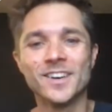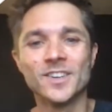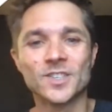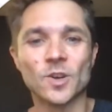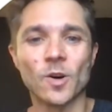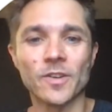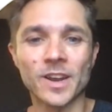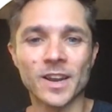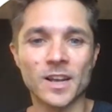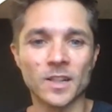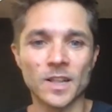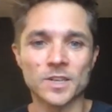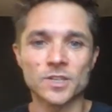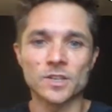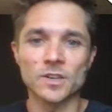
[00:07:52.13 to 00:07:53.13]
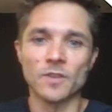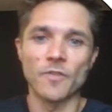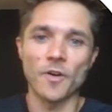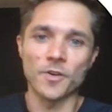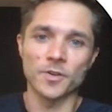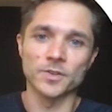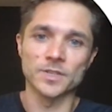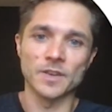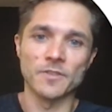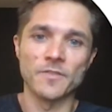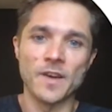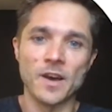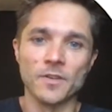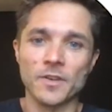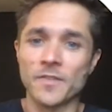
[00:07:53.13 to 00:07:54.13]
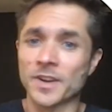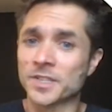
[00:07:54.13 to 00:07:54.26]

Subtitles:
So I got a collection of articles I found.